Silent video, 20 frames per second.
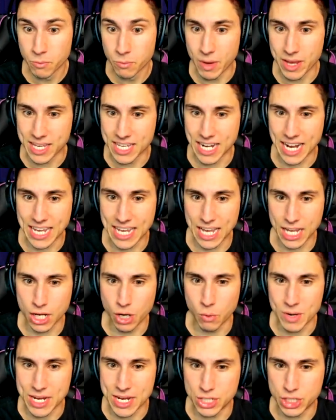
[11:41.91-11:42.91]
Wait, can I get
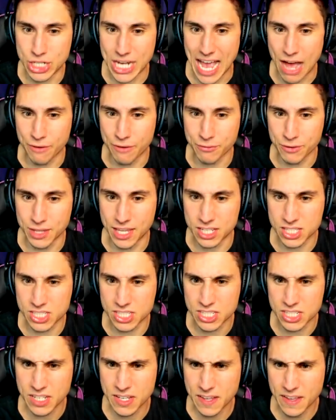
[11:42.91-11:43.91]
Gooigi out for
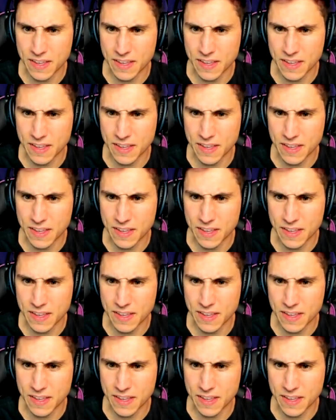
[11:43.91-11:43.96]
this?